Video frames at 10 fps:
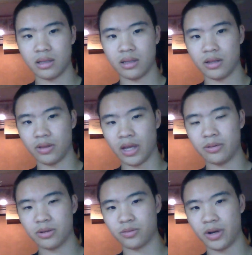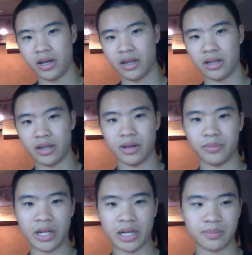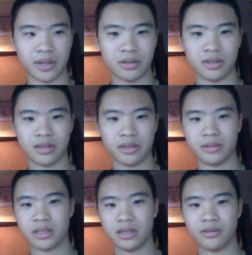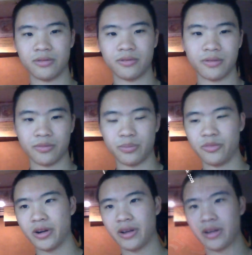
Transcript: That was red, and it had black speckles on it. It was kind of a very